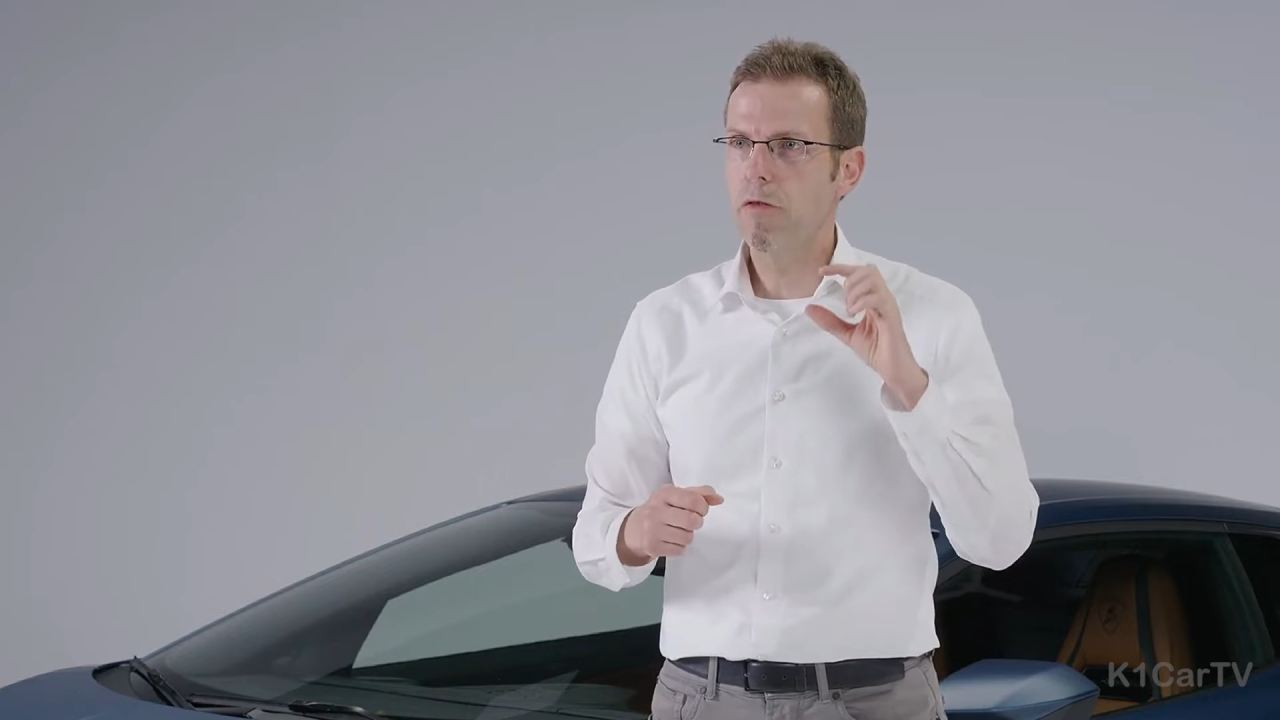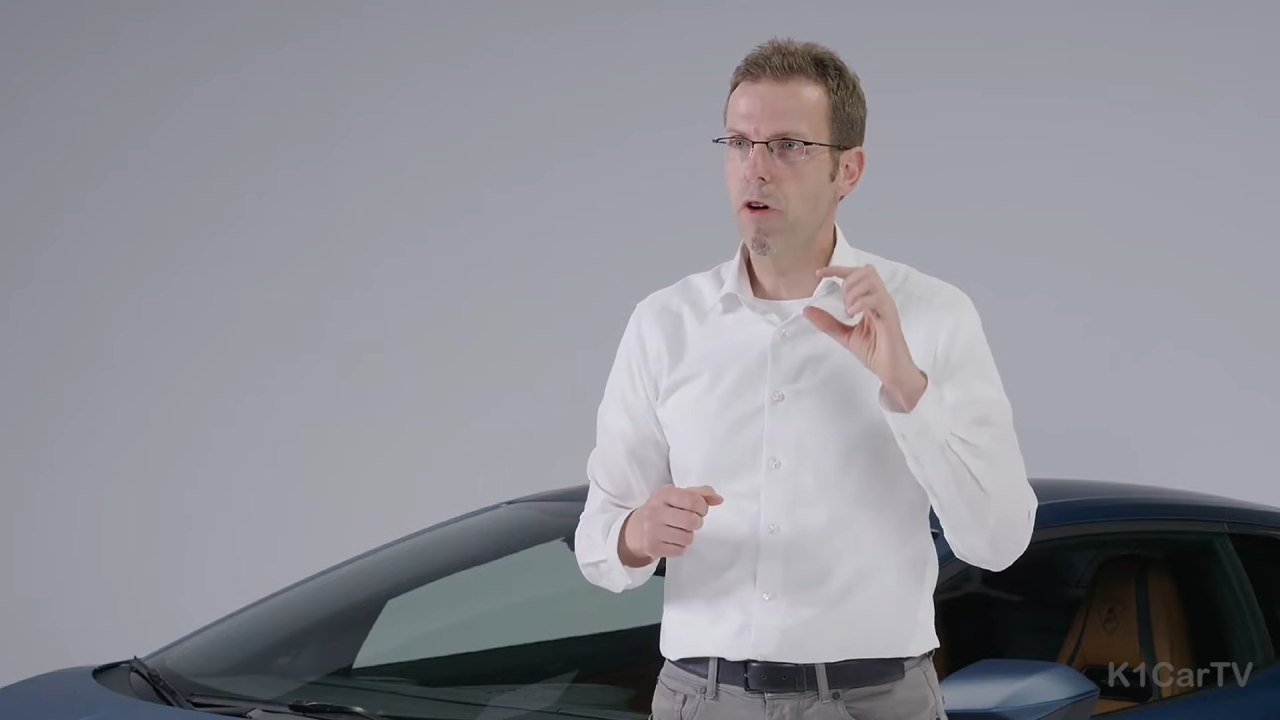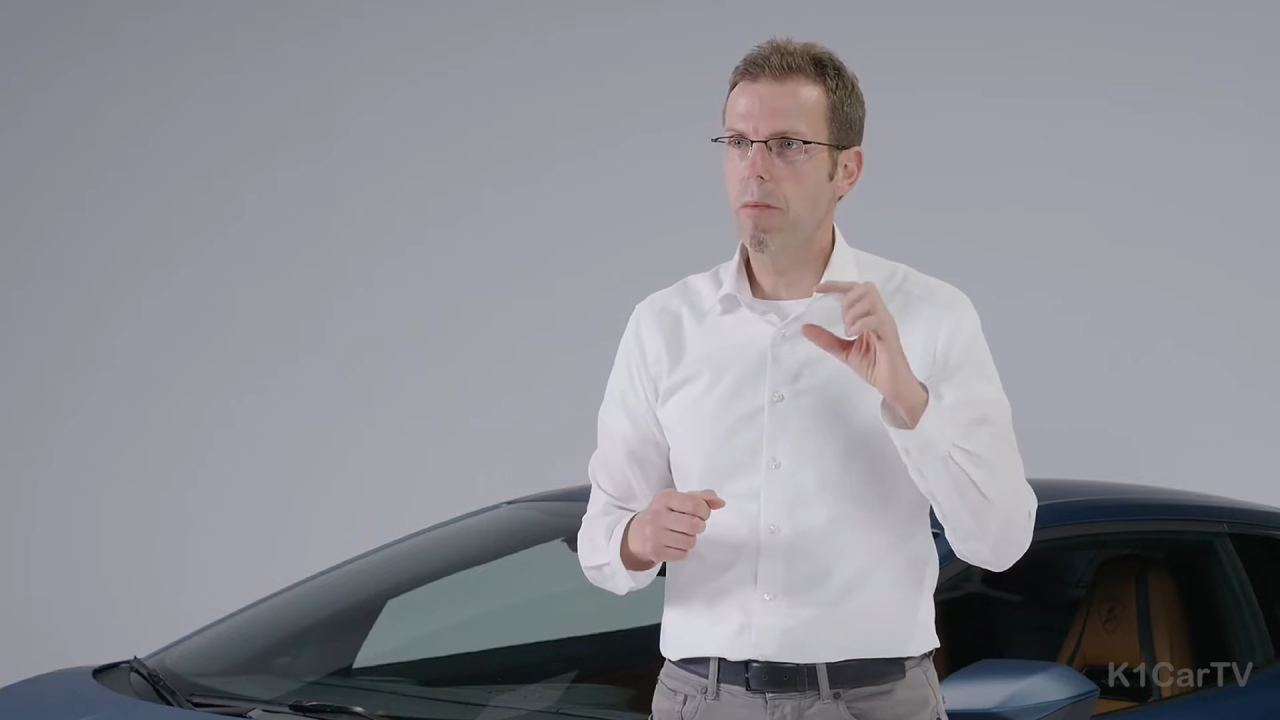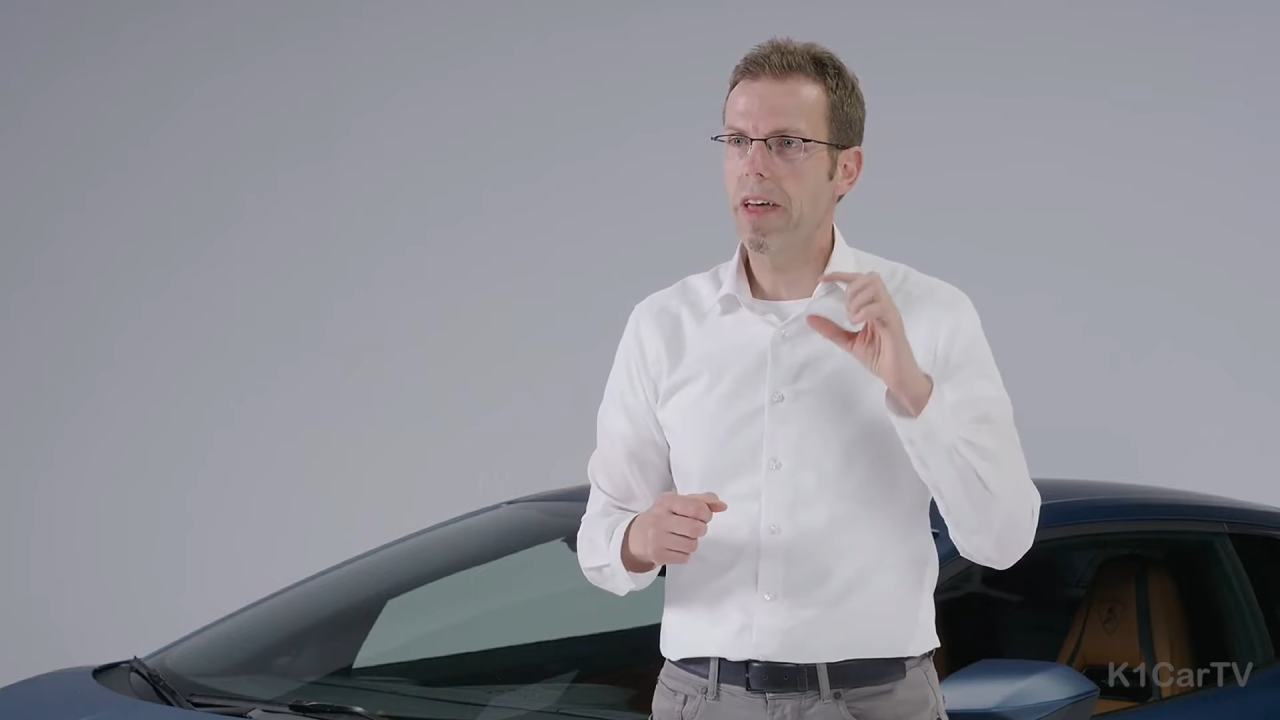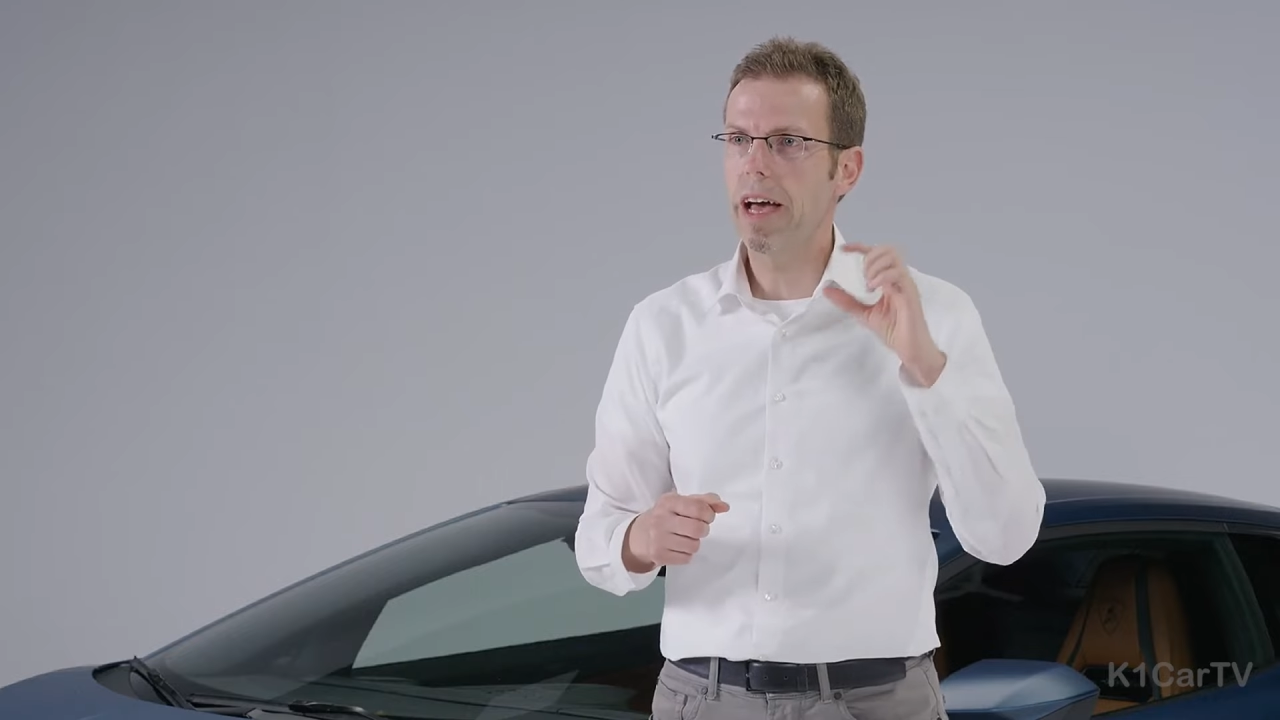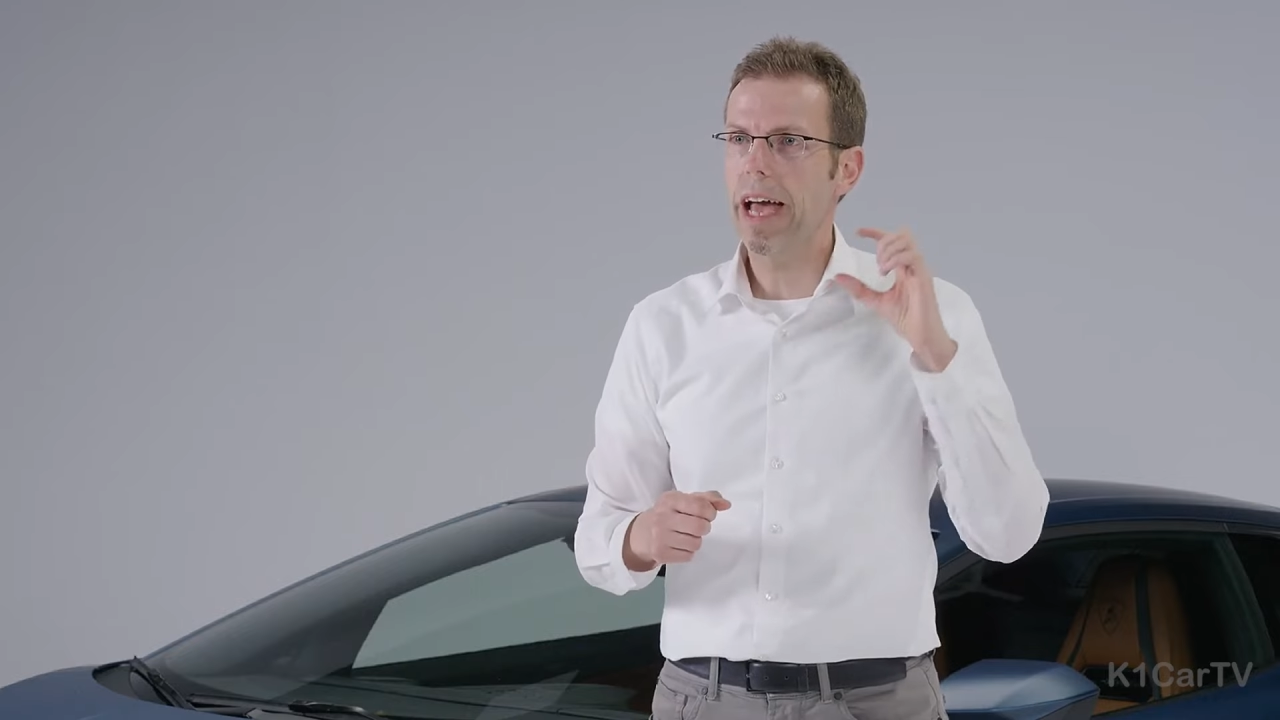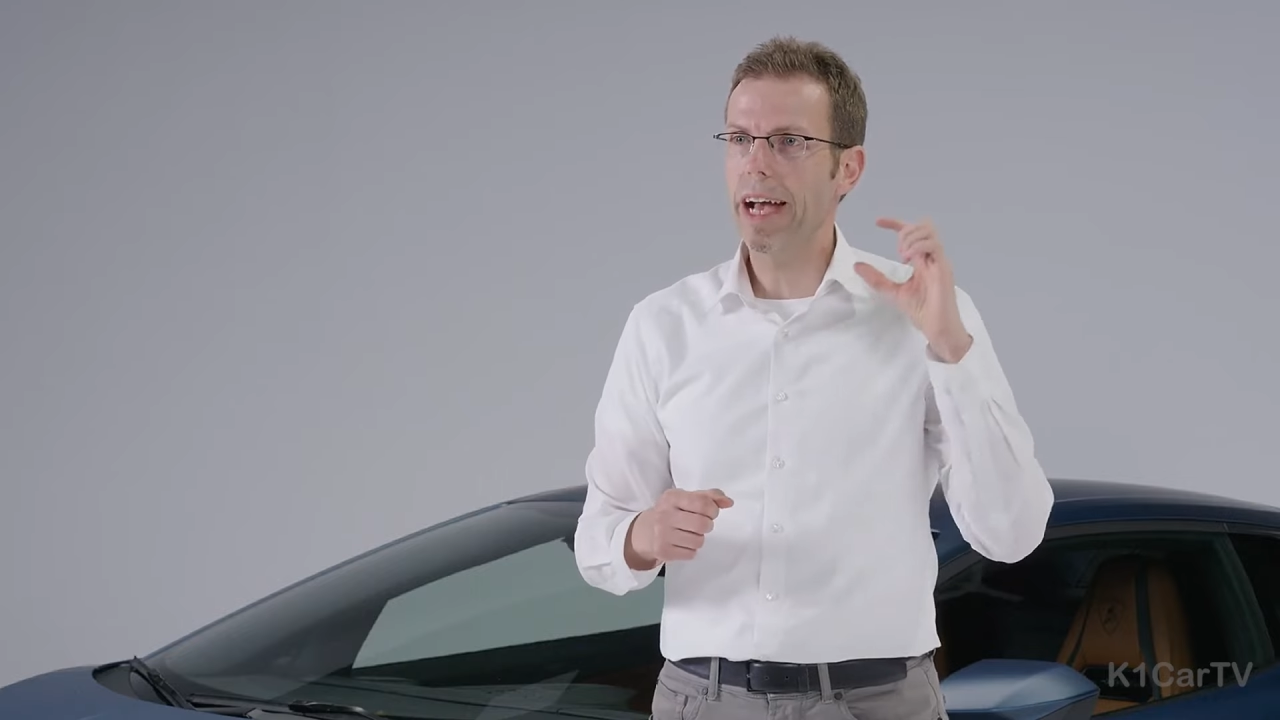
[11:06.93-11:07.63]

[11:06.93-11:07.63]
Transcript: from the